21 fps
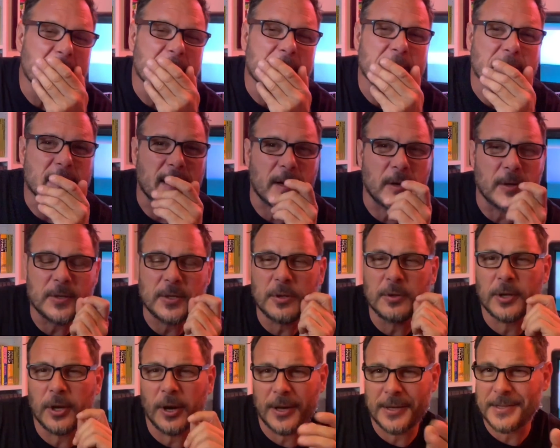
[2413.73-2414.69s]
So
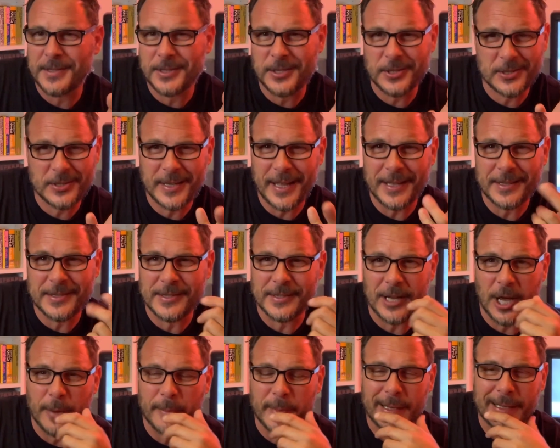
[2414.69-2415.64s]
you guys just get to
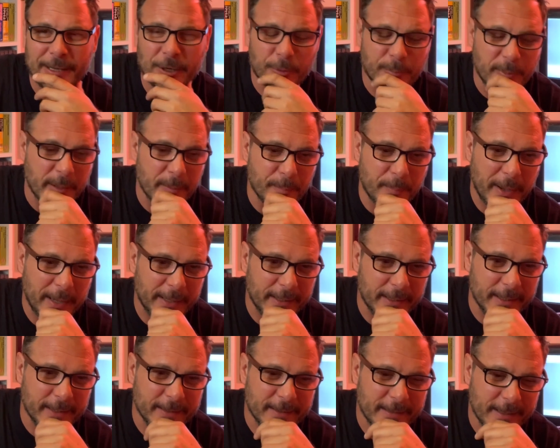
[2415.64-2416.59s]
know me a little bit
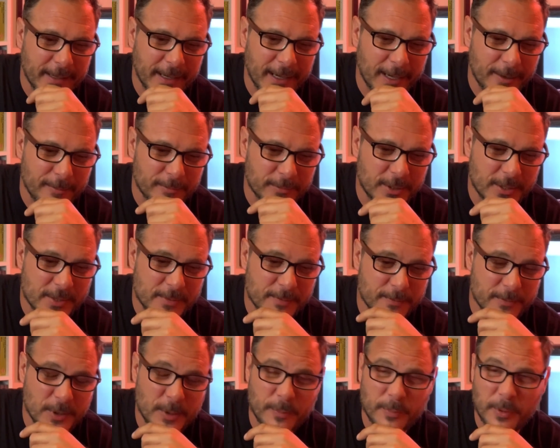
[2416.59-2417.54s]
better, because
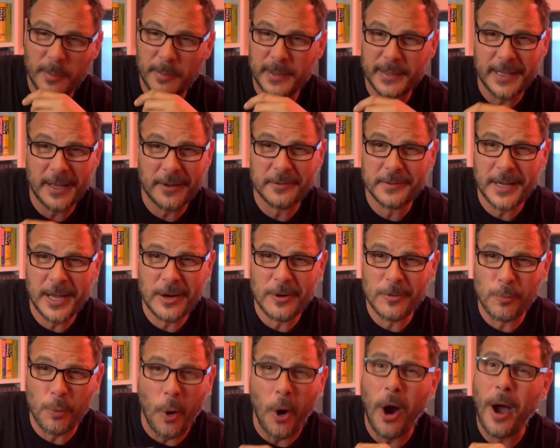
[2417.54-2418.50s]
you probably don't know
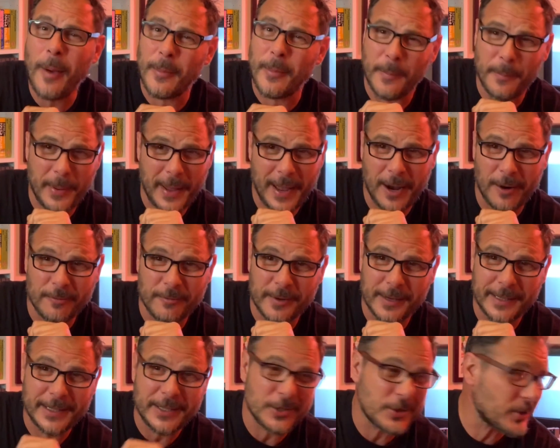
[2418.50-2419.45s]
what I'm about,
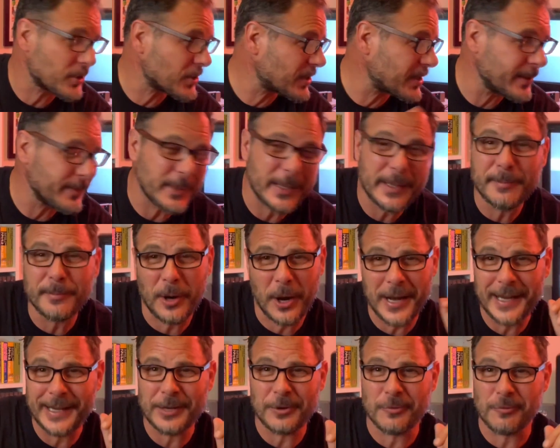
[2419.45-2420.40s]
really. You just see me in my
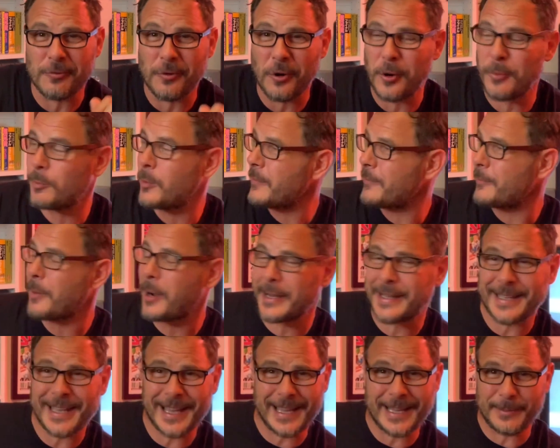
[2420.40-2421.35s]
little room with my
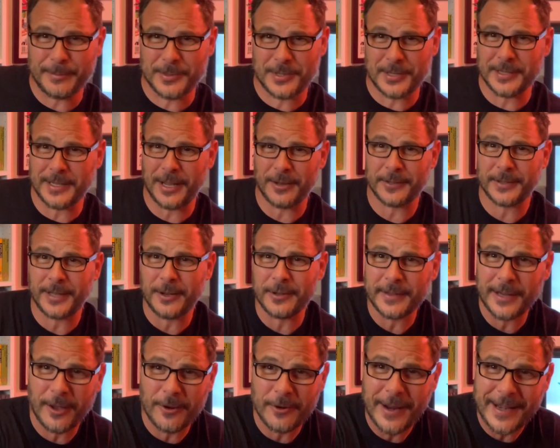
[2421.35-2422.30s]
games and don't
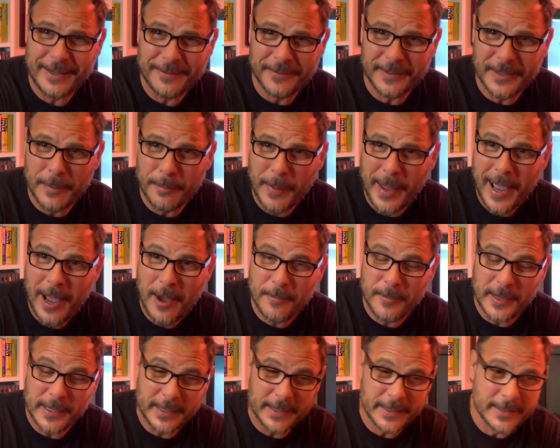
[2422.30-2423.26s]
know anything about
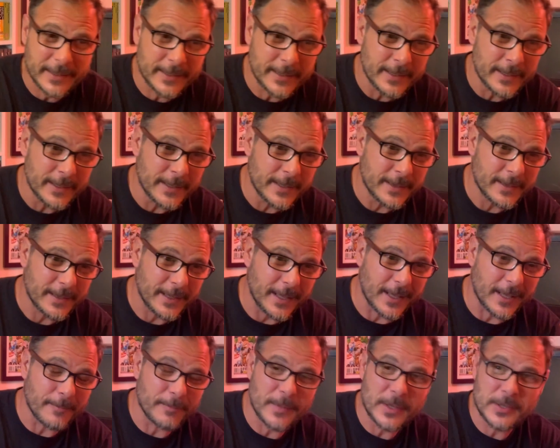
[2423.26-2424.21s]
me.
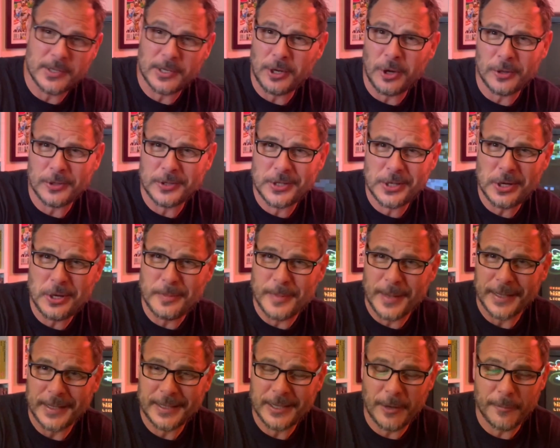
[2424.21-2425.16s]
There's a lot to
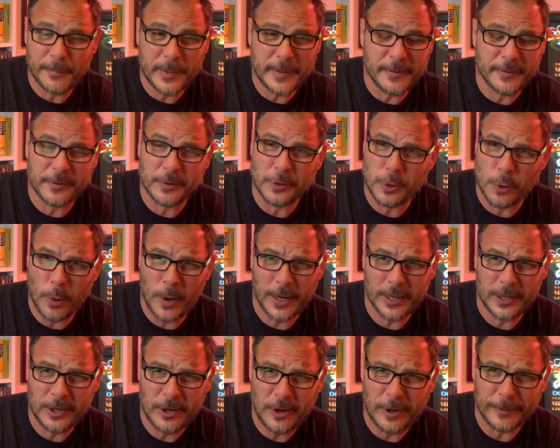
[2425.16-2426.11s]
me, you know, I've been through quite a
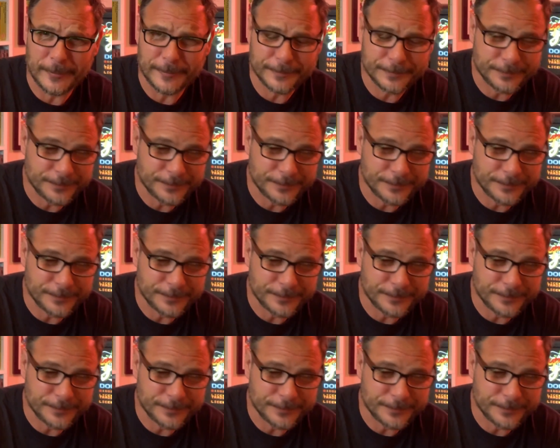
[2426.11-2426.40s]
lot.